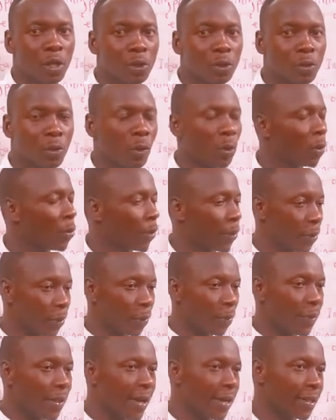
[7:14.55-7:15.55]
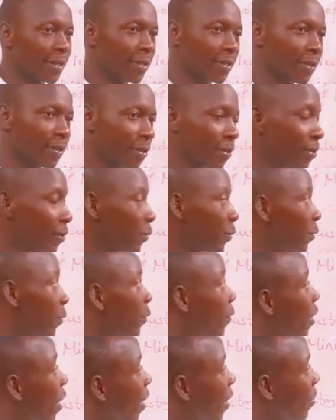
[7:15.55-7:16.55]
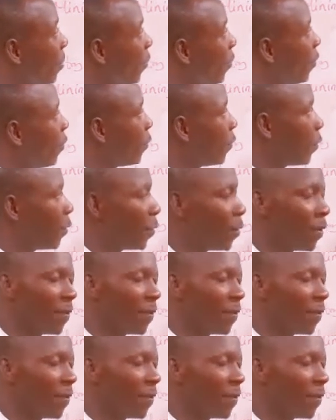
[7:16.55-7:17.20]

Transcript: So through the removal